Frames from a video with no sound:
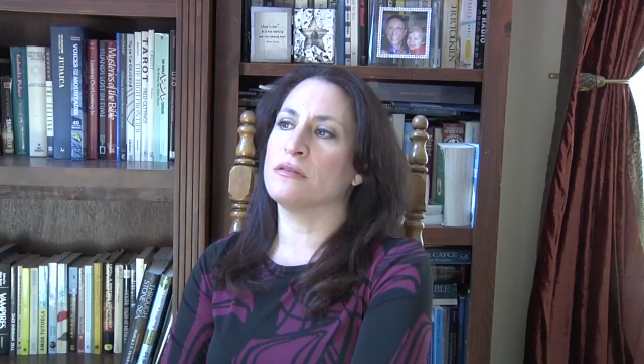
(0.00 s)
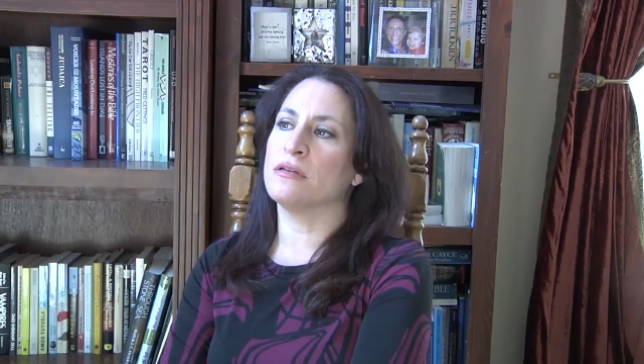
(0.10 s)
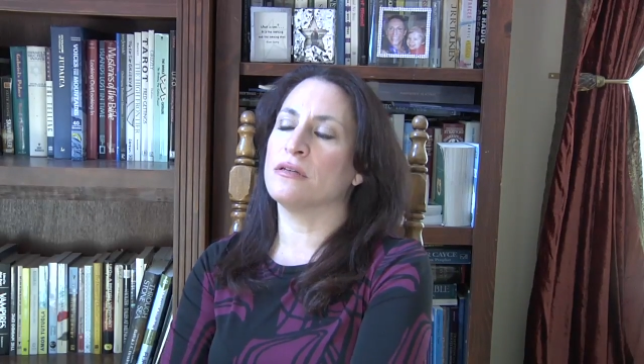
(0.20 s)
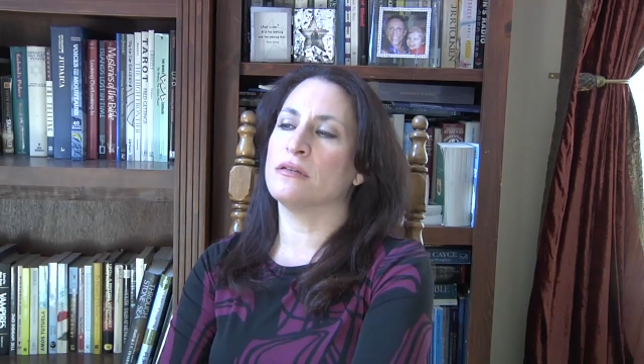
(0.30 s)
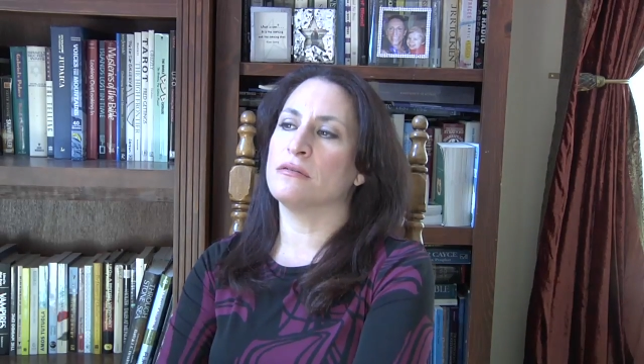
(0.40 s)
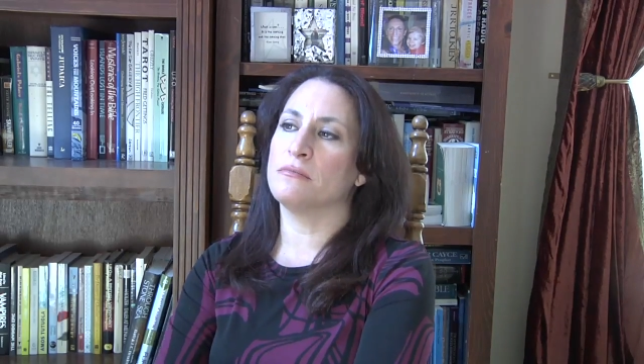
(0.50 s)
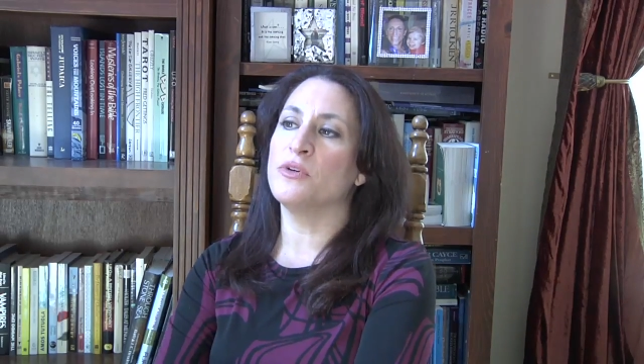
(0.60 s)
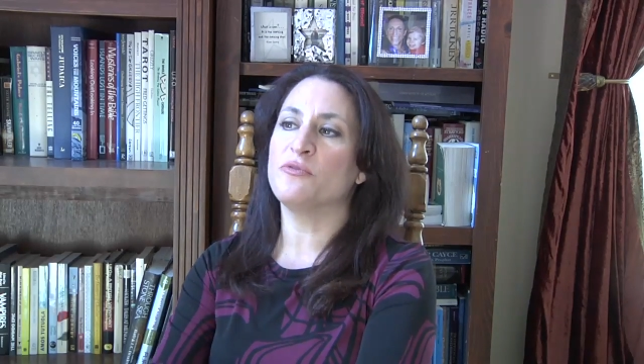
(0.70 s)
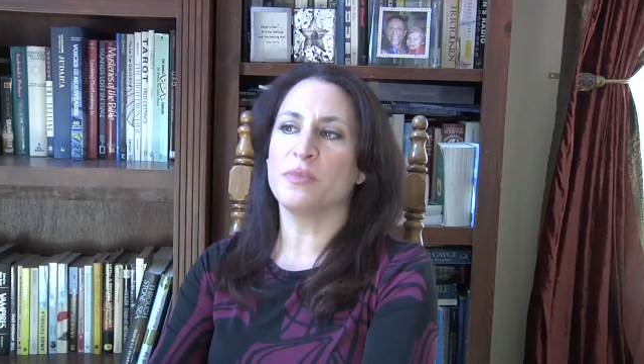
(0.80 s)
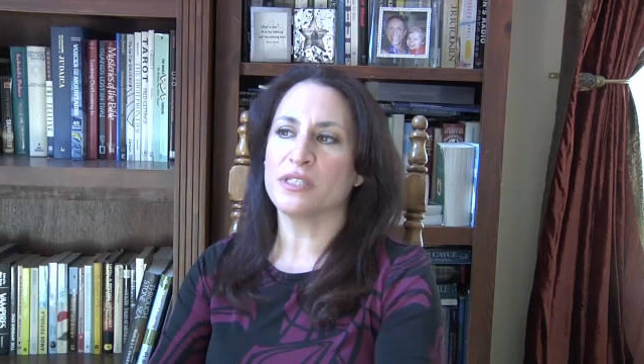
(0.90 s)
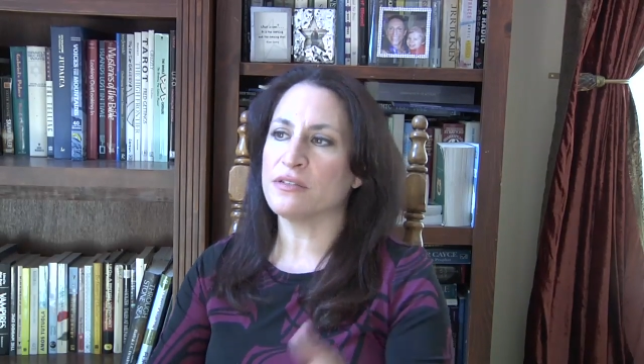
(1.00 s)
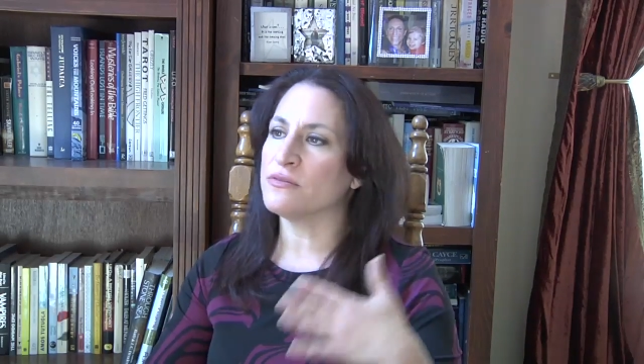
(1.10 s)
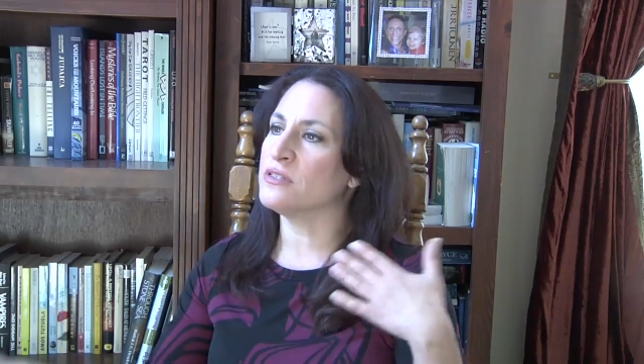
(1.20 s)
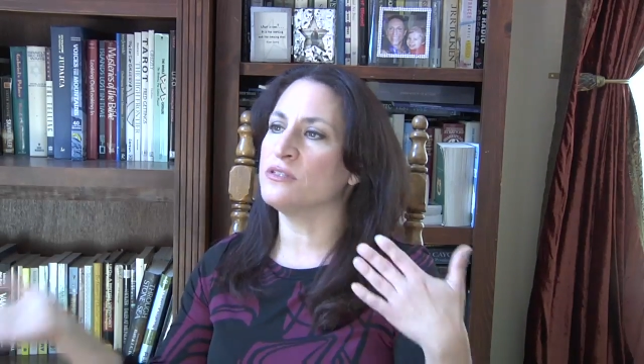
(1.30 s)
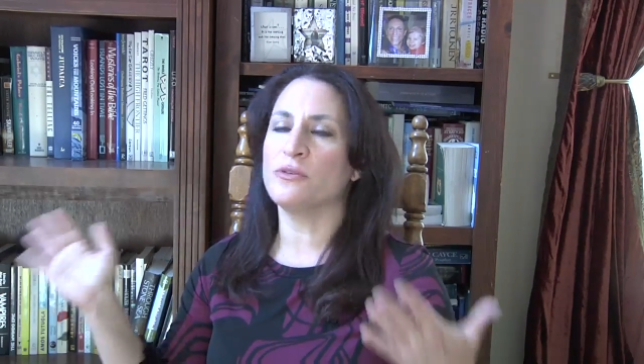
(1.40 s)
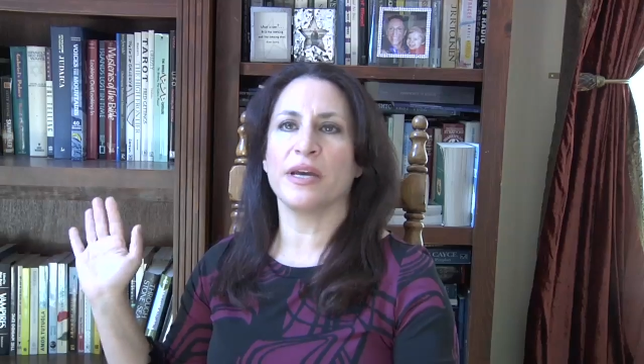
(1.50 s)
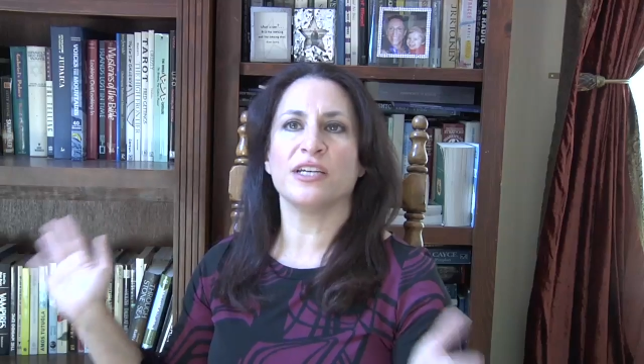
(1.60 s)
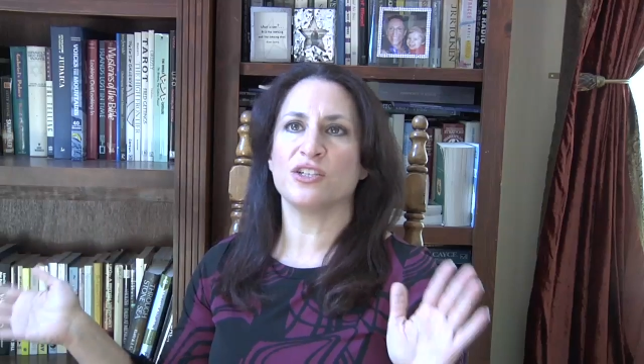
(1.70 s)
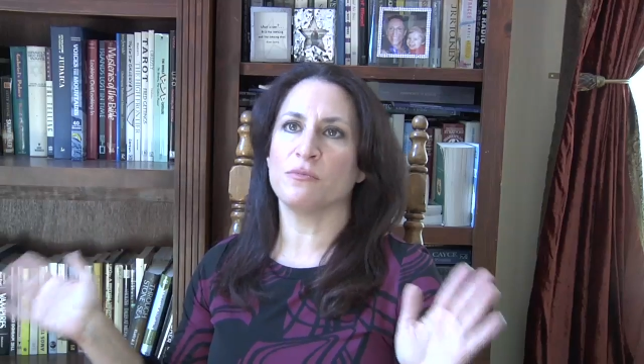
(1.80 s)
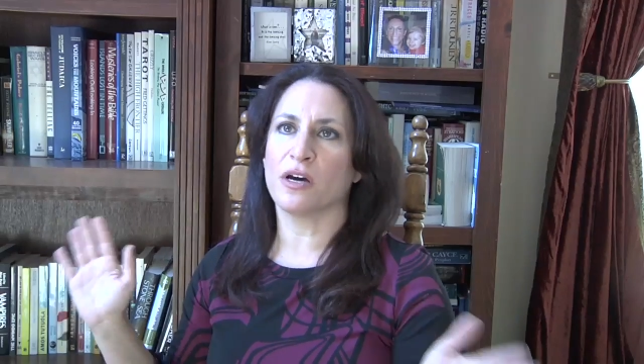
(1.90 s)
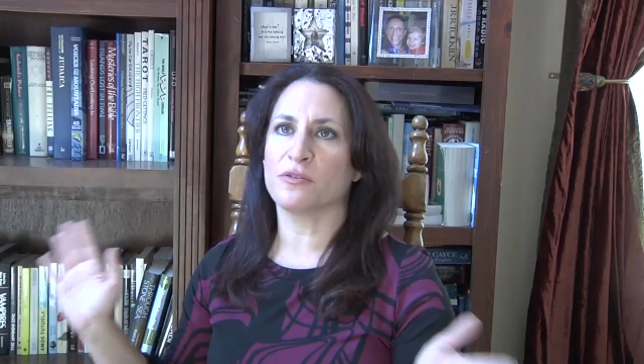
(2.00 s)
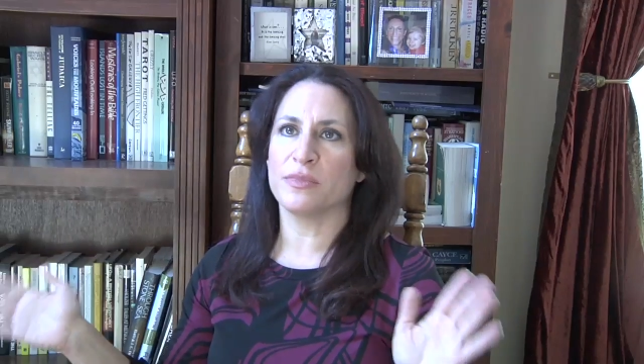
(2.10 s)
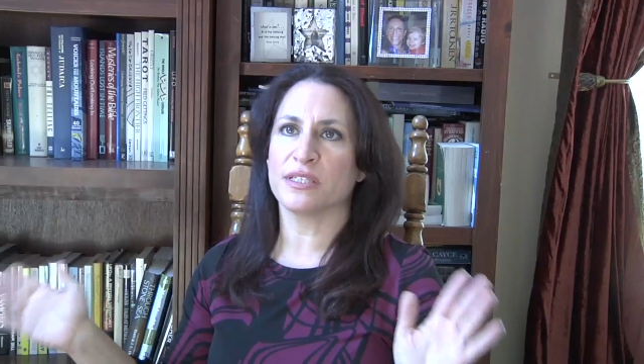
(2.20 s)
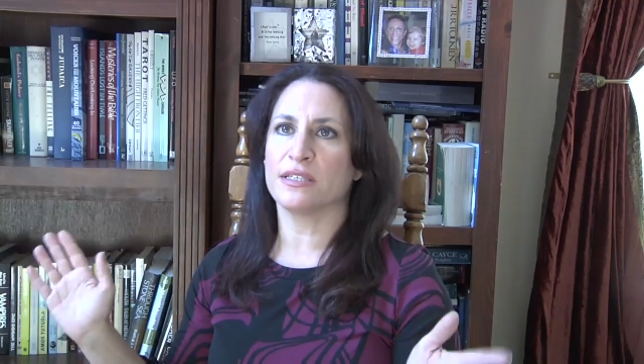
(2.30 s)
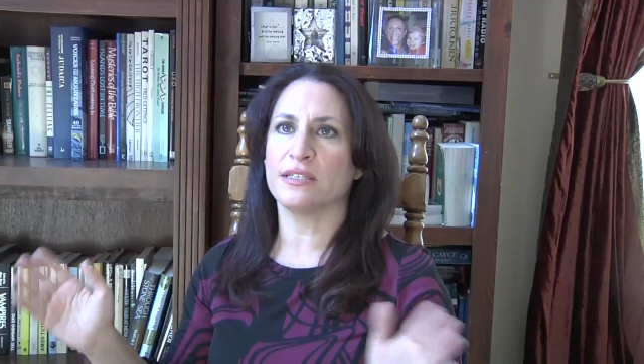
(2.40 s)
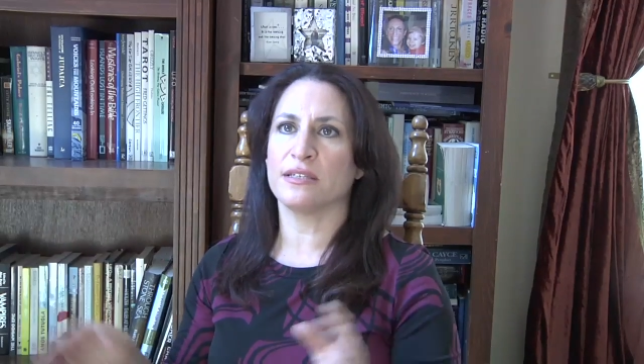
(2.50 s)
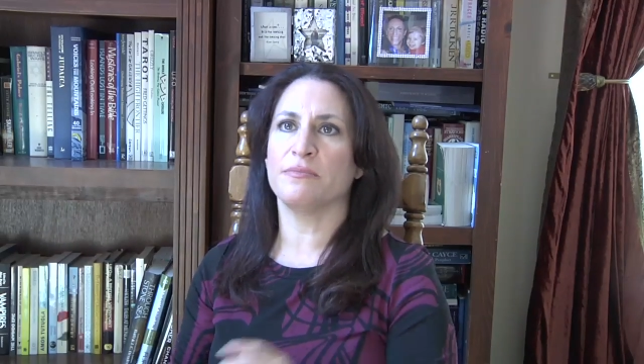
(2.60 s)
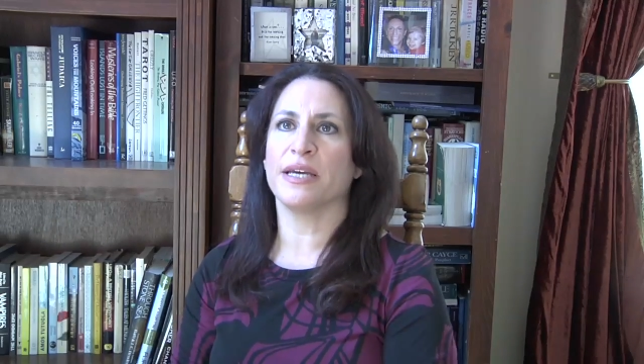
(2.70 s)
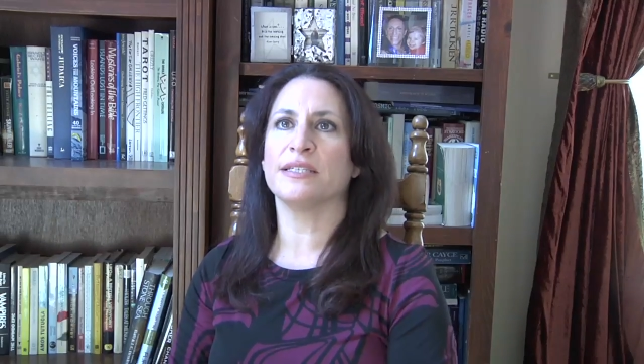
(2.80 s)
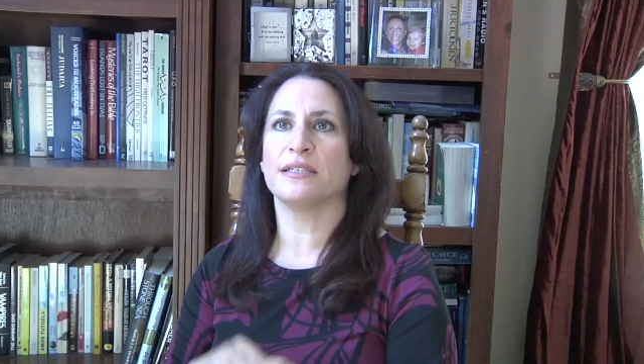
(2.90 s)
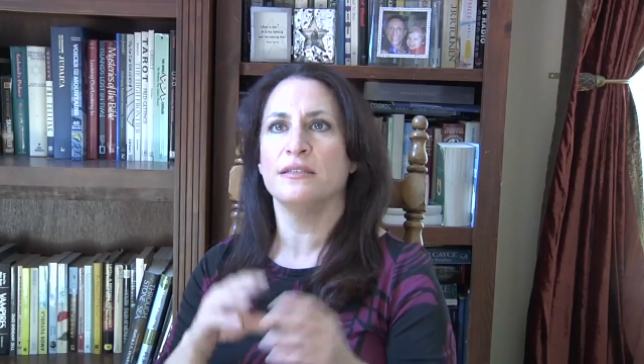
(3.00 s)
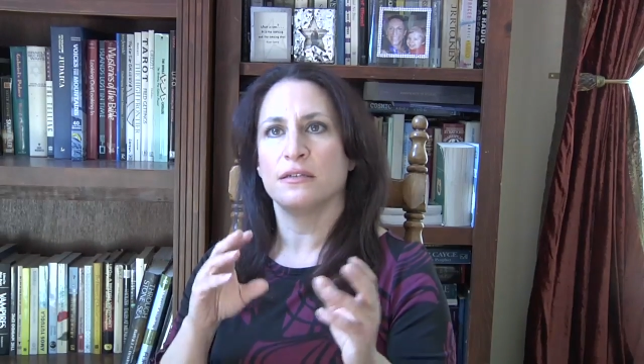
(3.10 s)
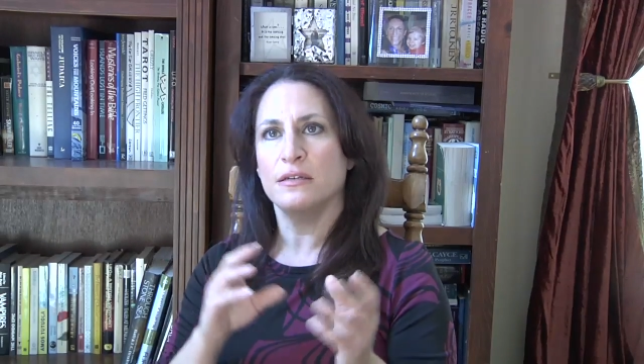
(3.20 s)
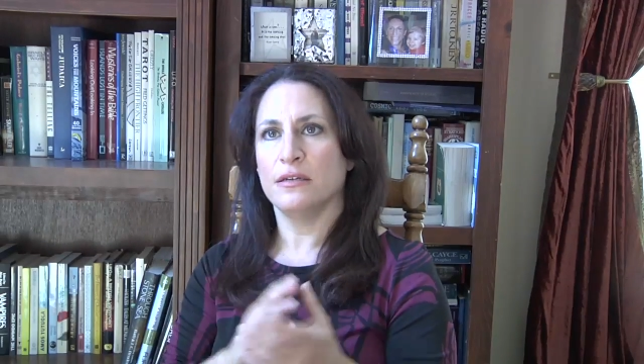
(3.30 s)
the movement of New Age and modern mysticism based in